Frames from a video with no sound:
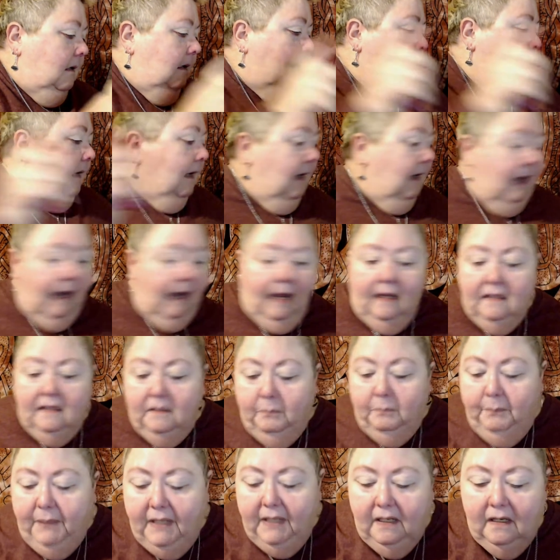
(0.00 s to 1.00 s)
has a
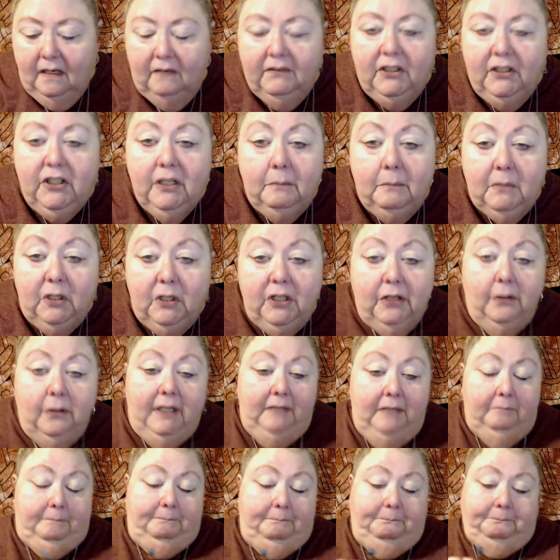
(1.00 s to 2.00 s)
bit of a shimmer to it.
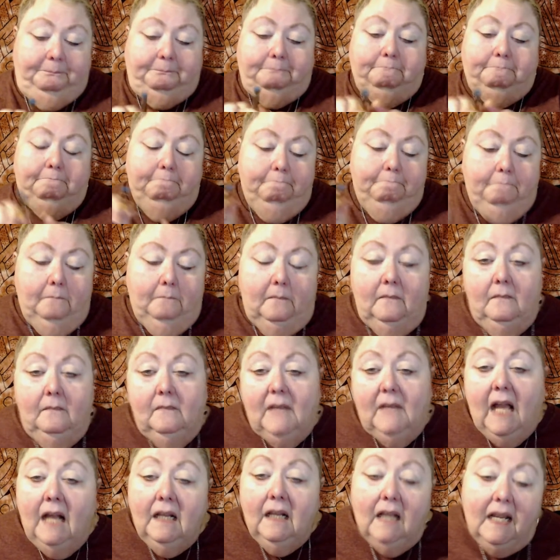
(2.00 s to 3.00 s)
I
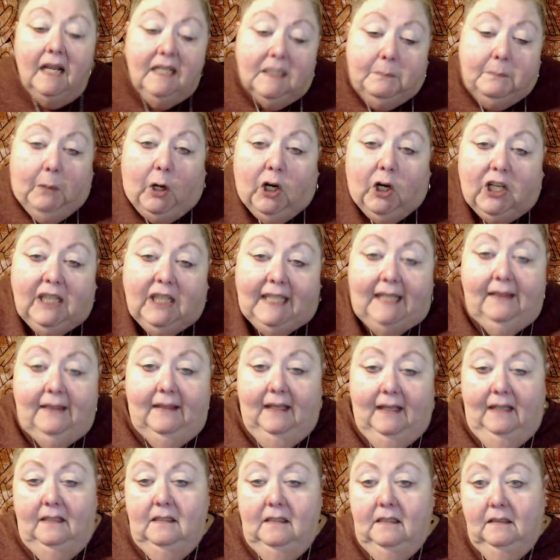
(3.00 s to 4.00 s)
like sparkly
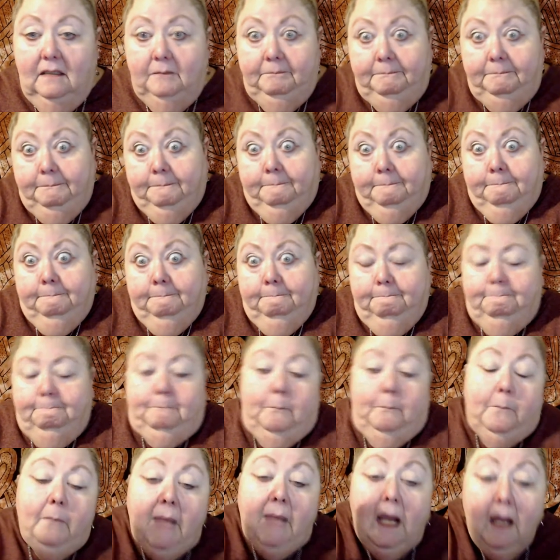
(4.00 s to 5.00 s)
things.
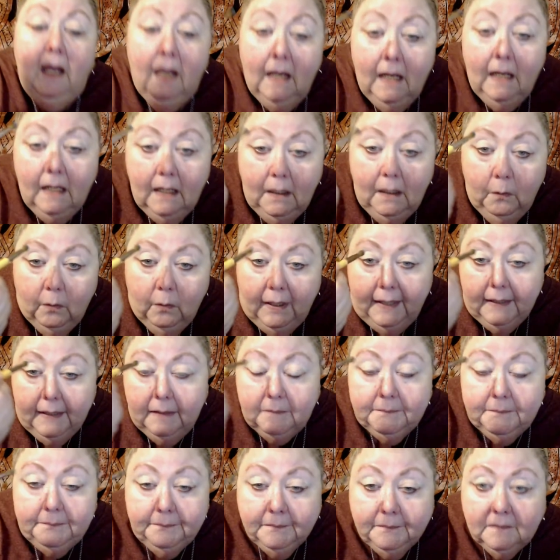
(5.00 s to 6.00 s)
Anyway,
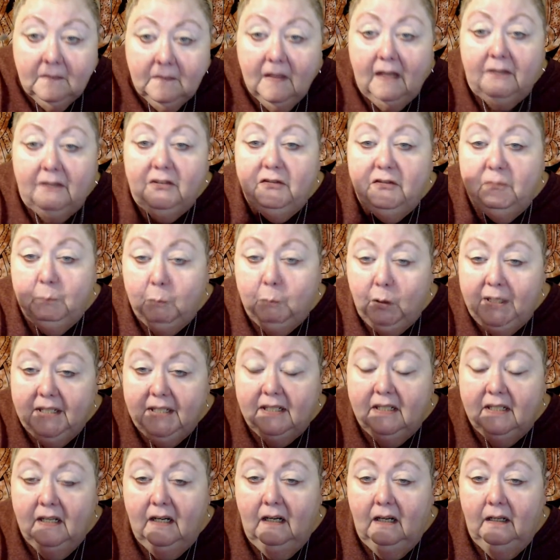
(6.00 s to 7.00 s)
I spritzed it
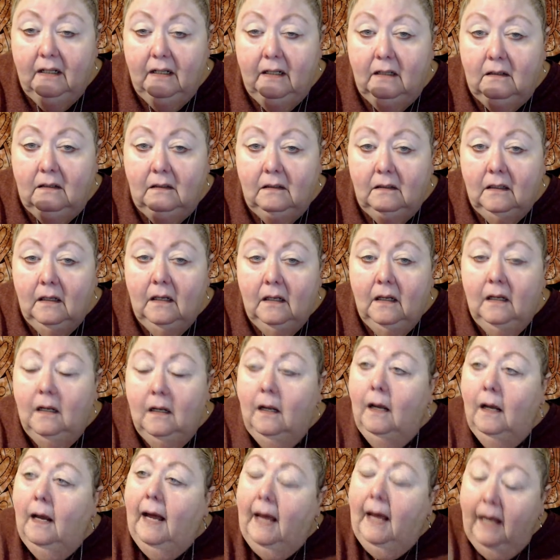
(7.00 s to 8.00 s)
a little
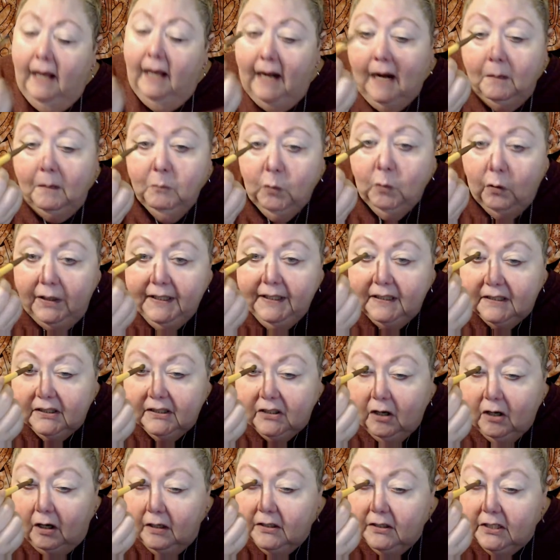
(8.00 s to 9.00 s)
and I'm going to
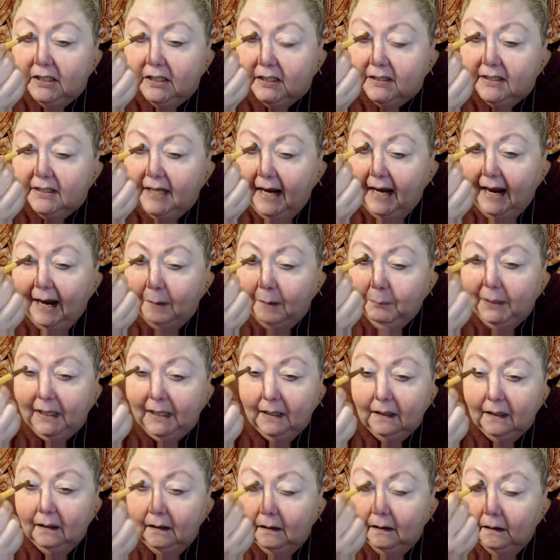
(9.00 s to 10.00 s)
start just tapping
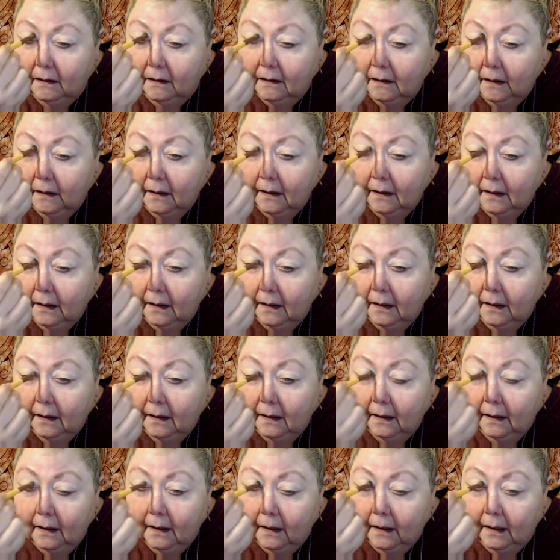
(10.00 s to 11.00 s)

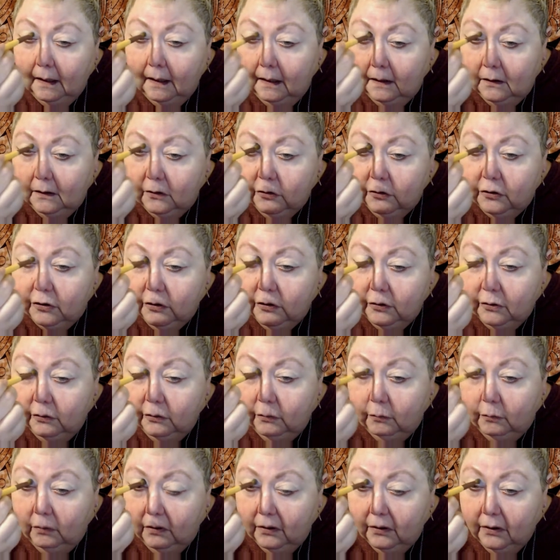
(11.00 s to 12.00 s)
into
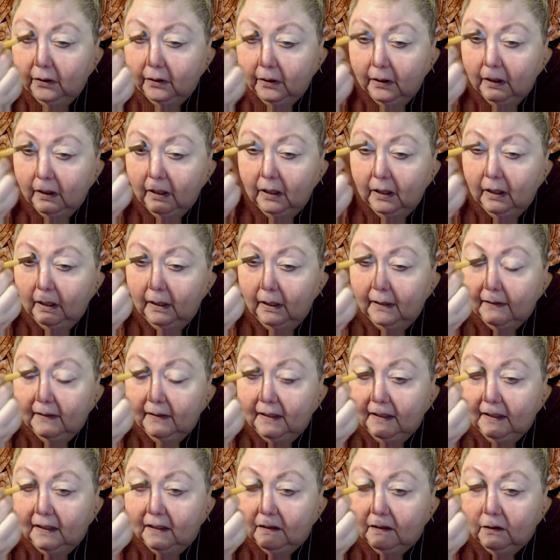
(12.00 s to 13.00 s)
the
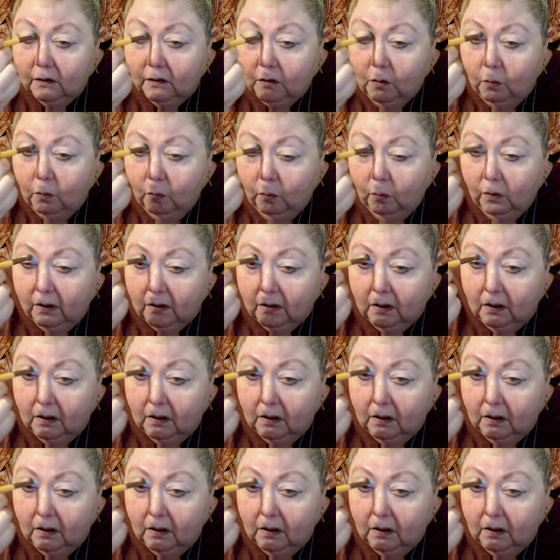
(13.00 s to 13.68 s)
inner corner